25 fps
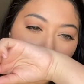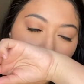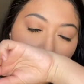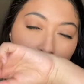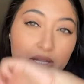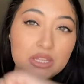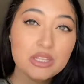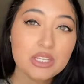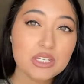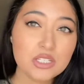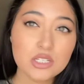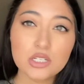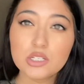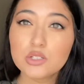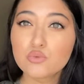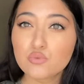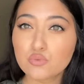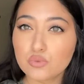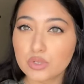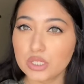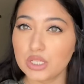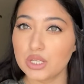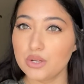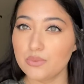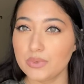But this is
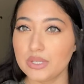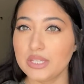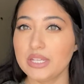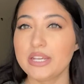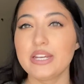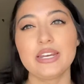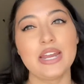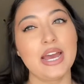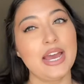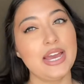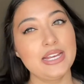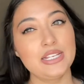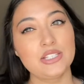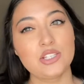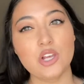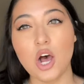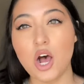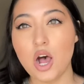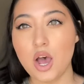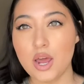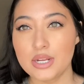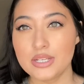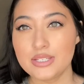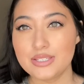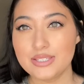really, really nice.
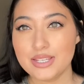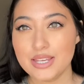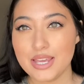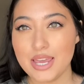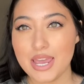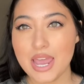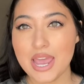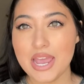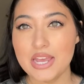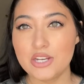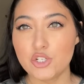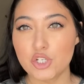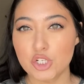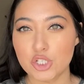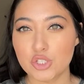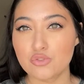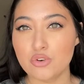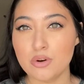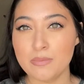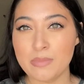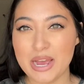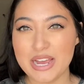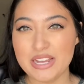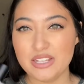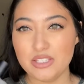Honestly, it just
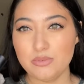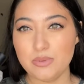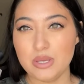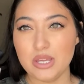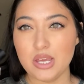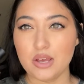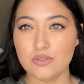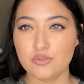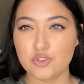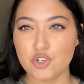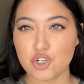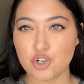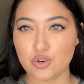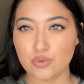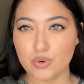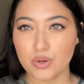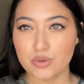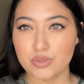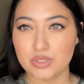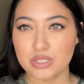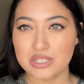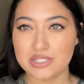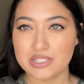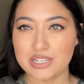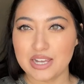reminds me of
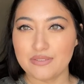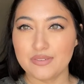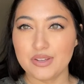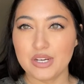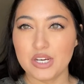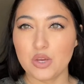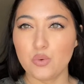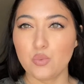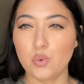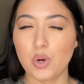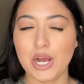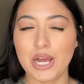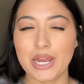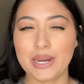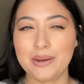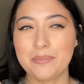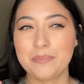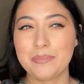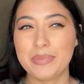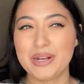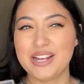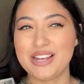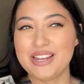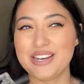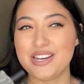Shirosa seventy-one,
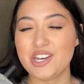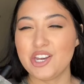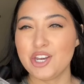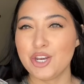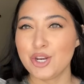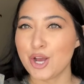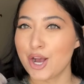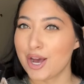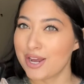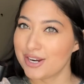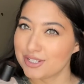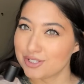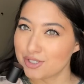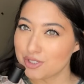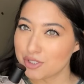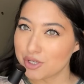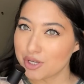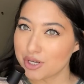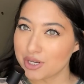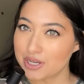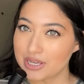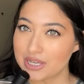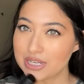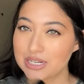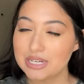but not as
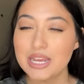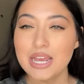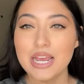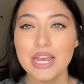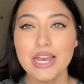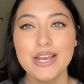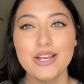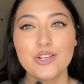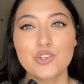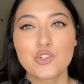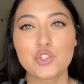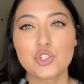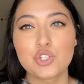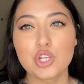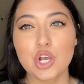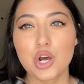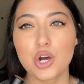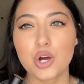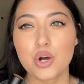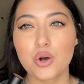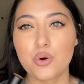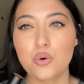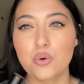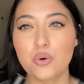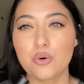good.
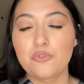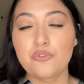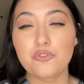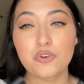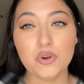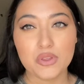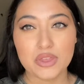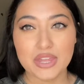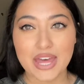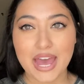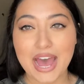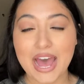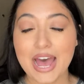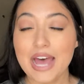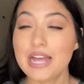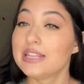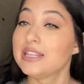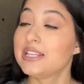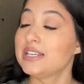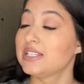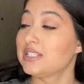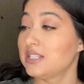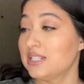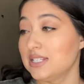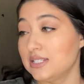So for that,
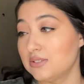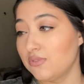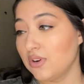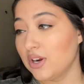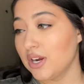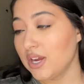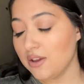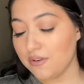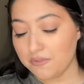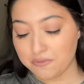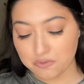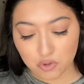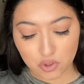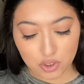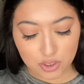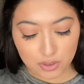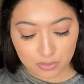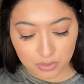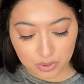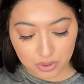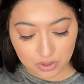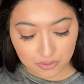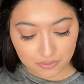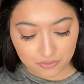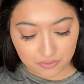this is very
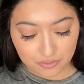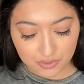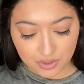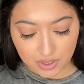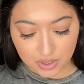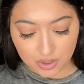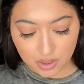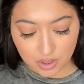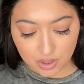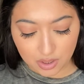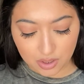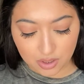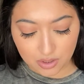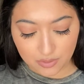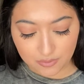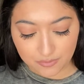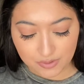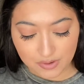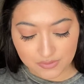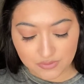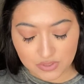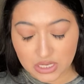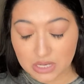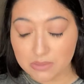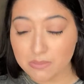affordable. For
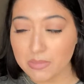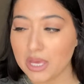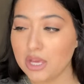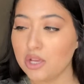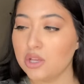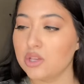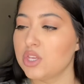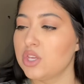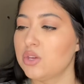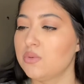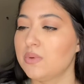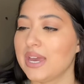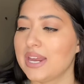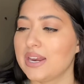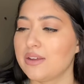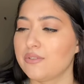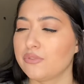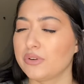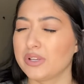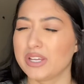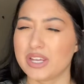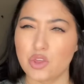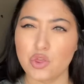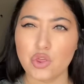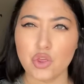fifty mil, you get it
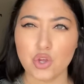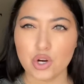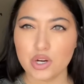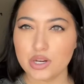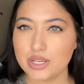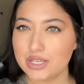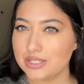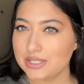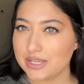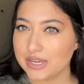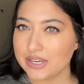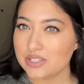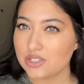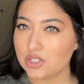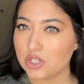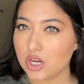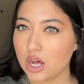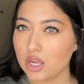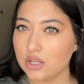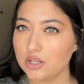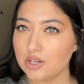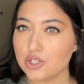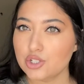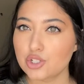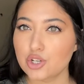for like thirty-six
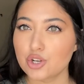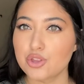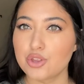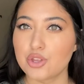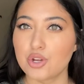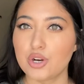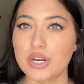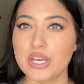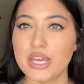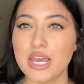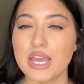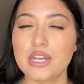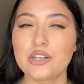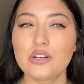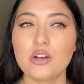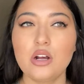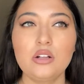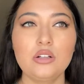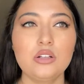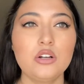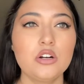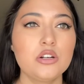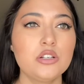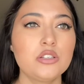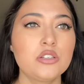dollars or thirty-eight
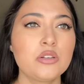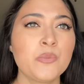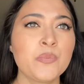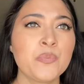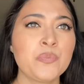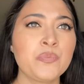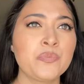dollars.